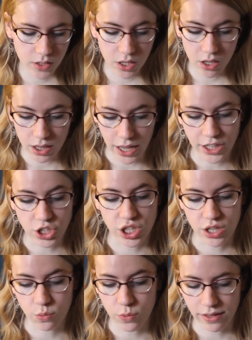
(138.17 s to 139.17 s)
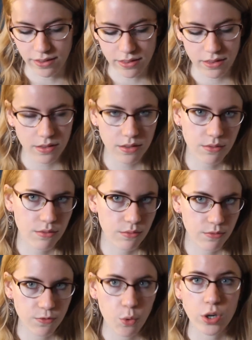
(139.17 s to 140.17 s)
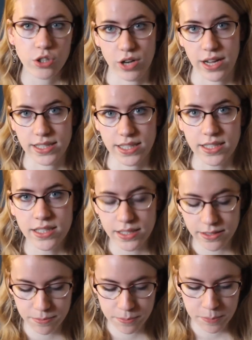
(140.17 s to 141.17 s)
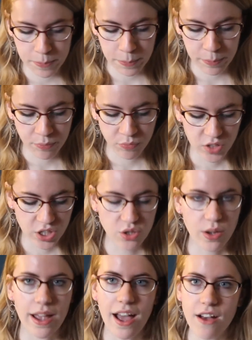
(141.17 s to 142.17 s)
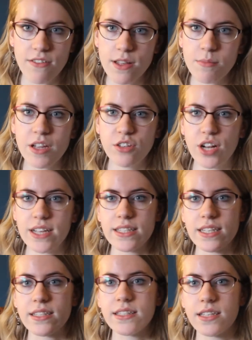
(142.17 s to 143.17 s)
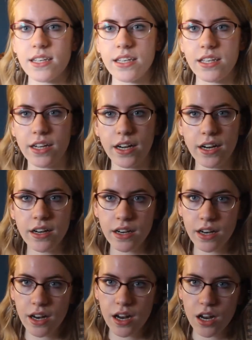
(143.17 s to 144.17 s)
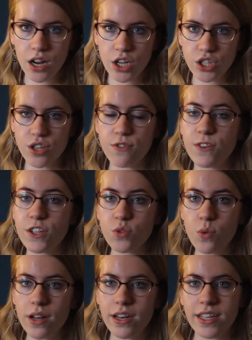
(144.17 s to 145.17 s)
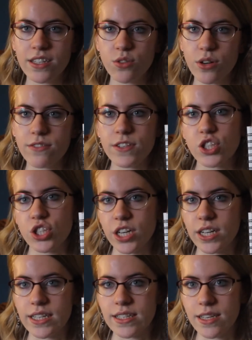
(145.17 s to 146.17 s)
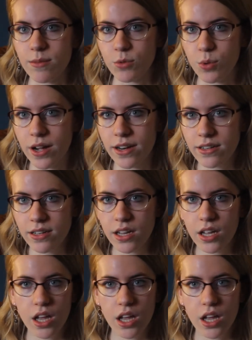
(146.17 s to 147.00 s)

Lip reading: collection with 4 dresses. So I have all my dresses here. So the first one is sort of a circus themed one.